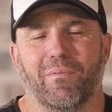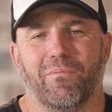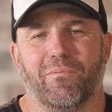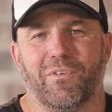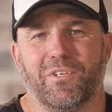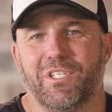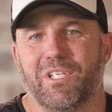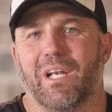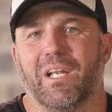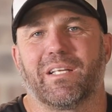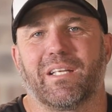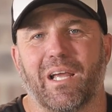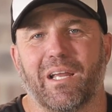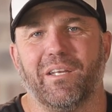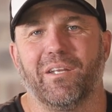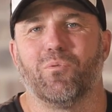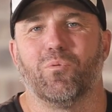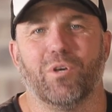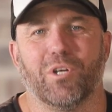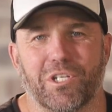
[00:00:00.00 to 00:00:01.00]

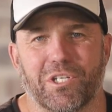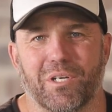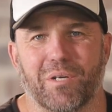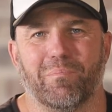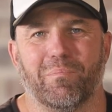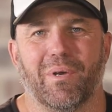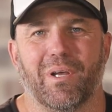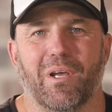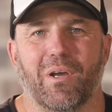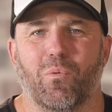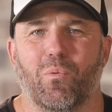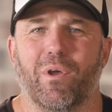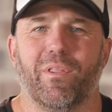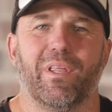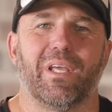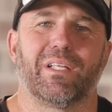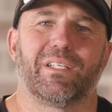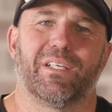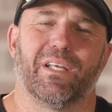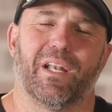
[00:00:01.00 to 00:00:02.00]
facilitating worship, whether
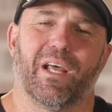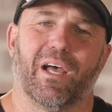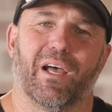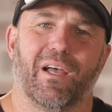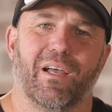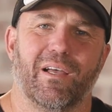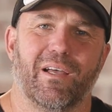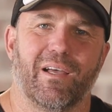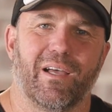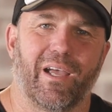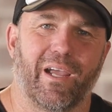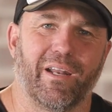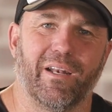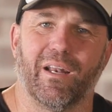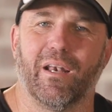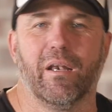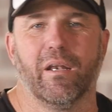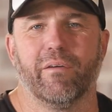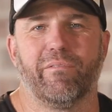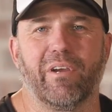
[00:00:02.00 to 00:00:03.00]
it's in a
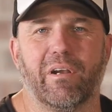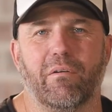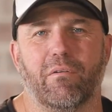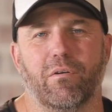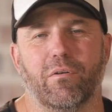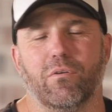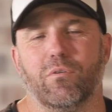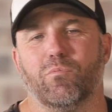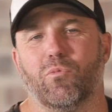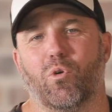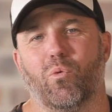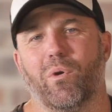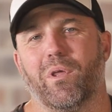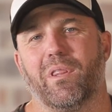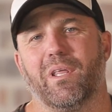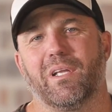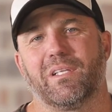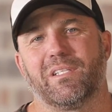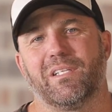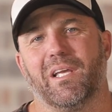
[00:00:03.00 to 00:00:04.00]
living room or
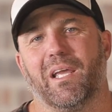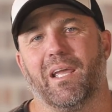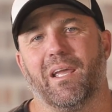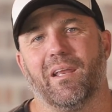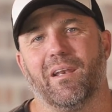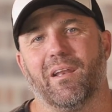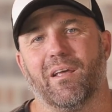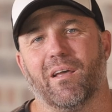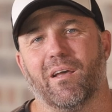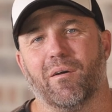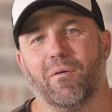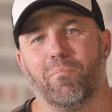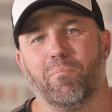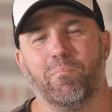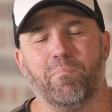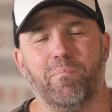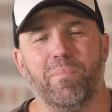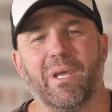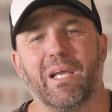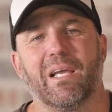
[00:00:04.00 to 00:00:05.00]
whether it's in a
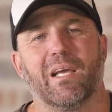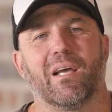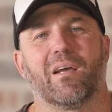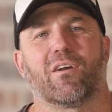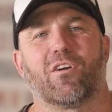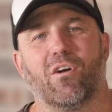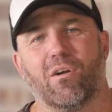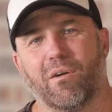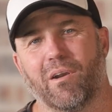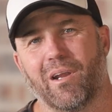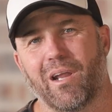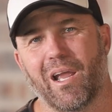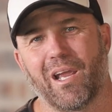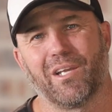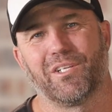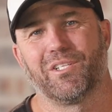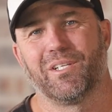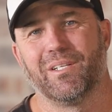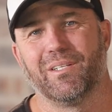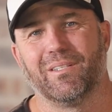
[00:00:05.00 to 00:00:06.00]
bigger
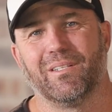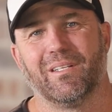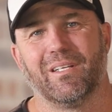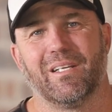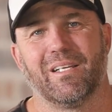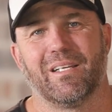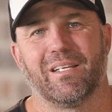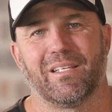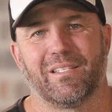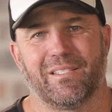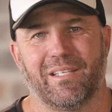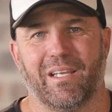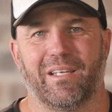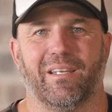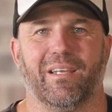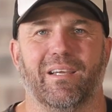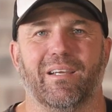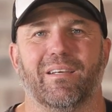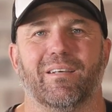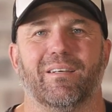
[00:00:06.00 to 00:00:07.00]
congregational
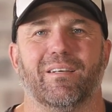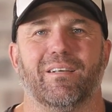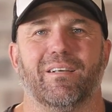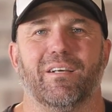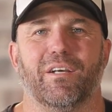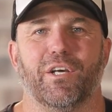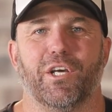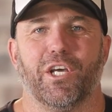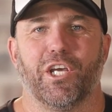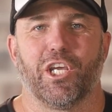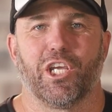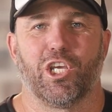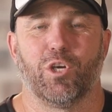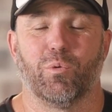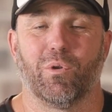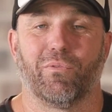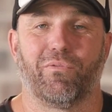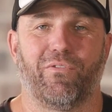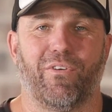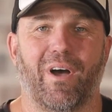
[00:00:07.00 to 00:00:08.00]
setting. You
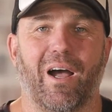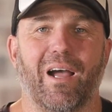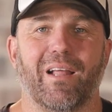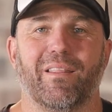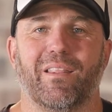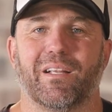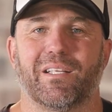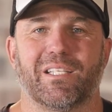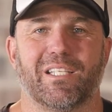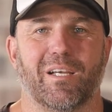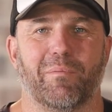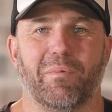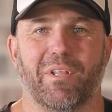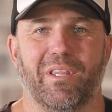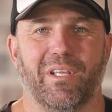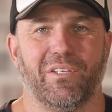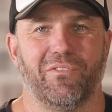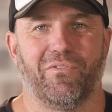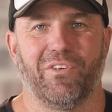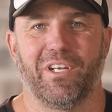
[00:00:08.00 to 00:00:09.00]
will find that some of
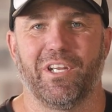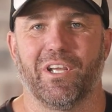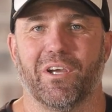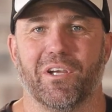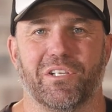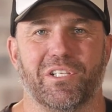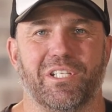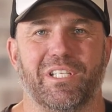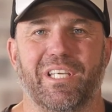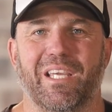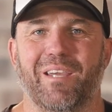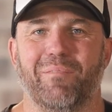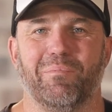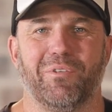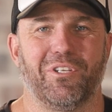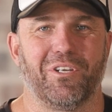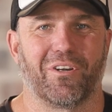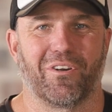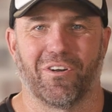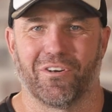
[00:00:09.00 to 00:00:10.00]
these videos seem
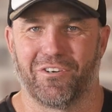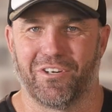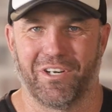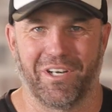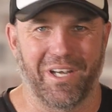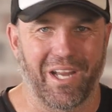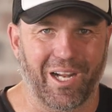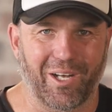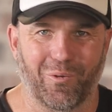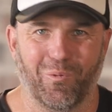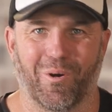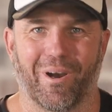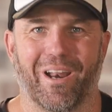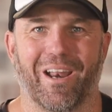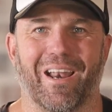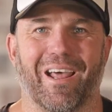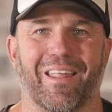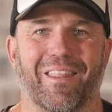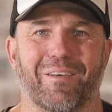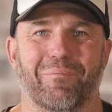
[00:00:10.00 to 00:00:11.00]
to contradict one
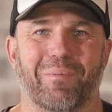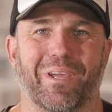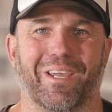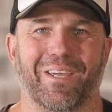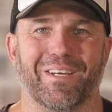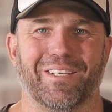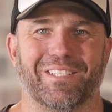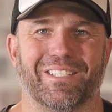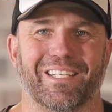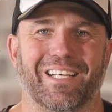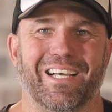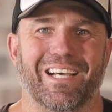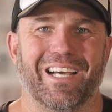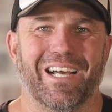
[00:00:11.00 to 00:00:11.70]
another because